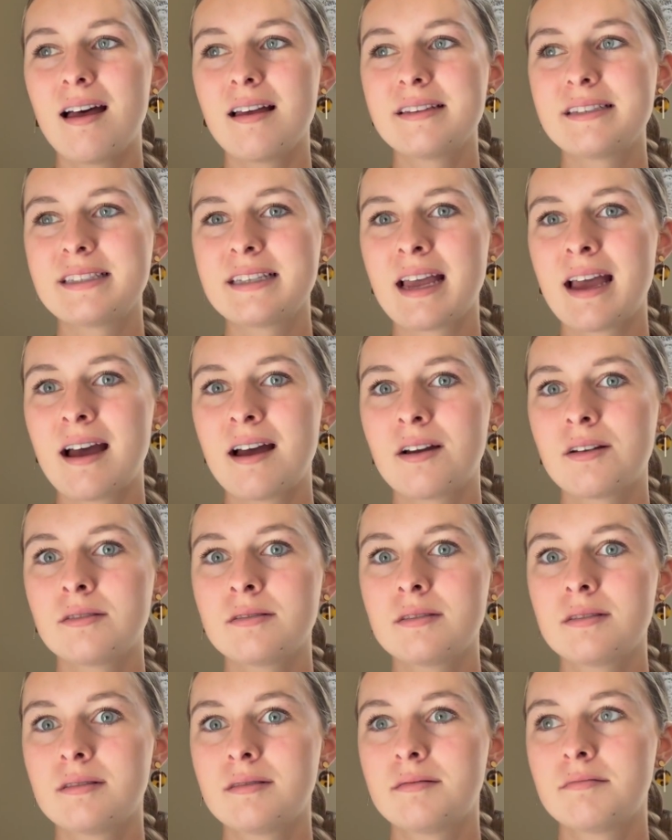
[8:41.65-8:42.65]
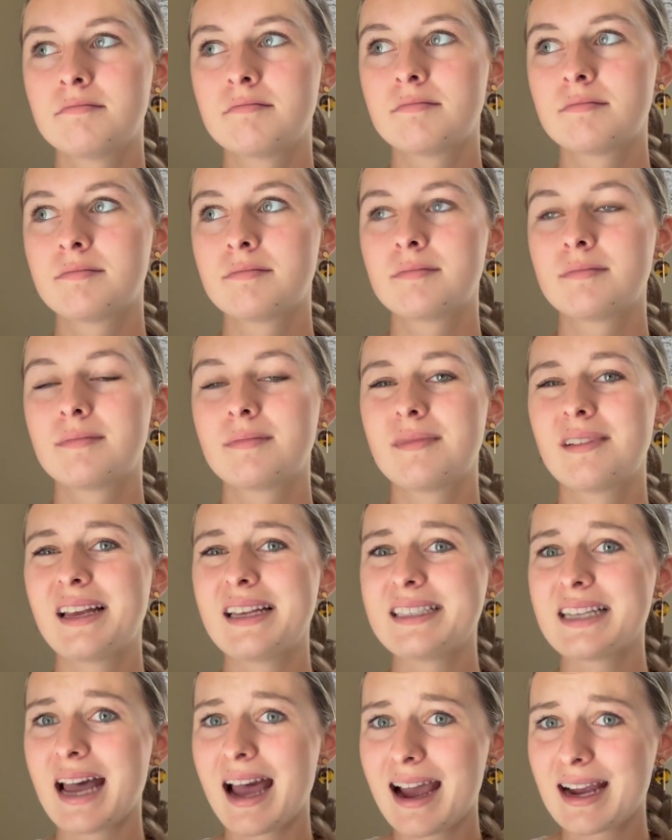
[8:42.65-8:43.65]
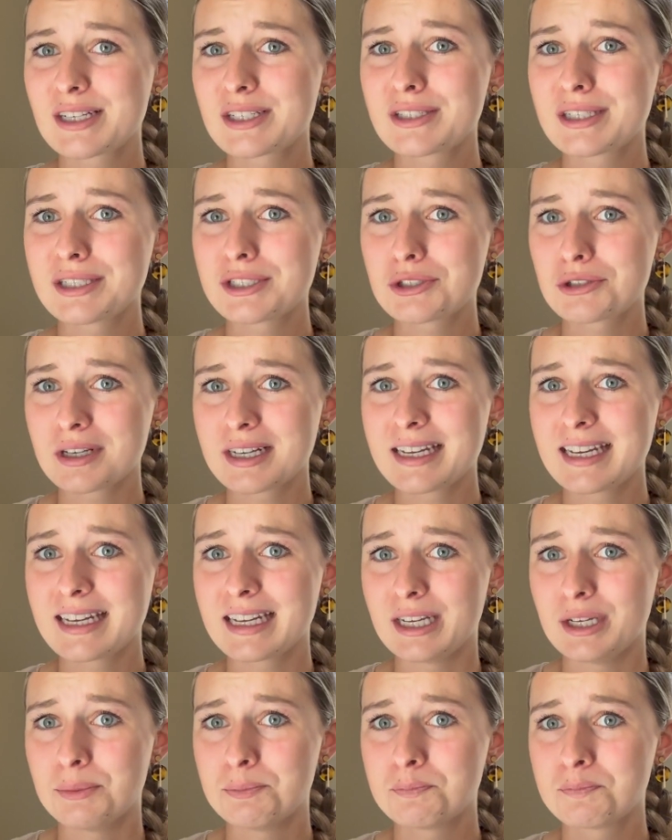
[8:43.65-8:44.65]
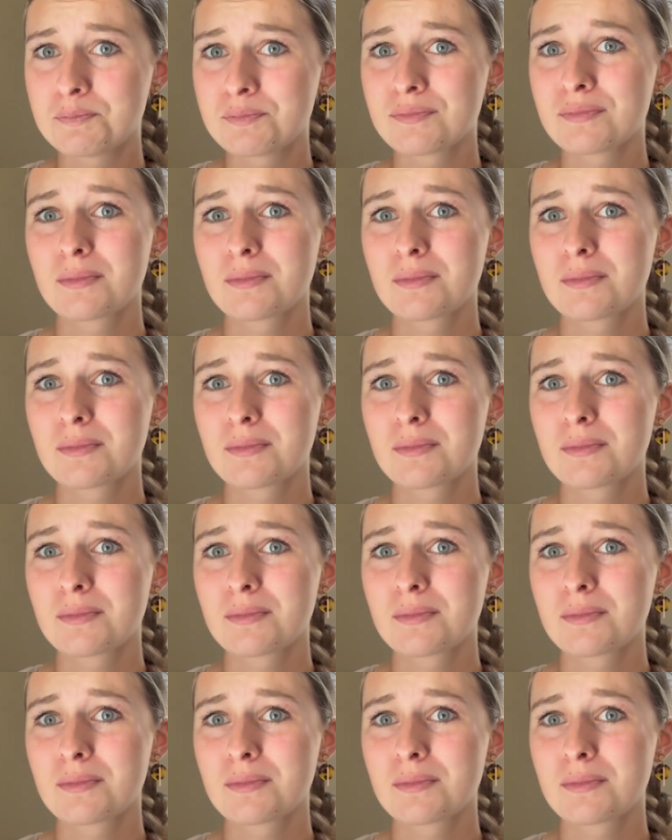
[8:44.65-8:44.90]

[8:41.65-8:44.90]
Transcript: sound, it's actually tricky.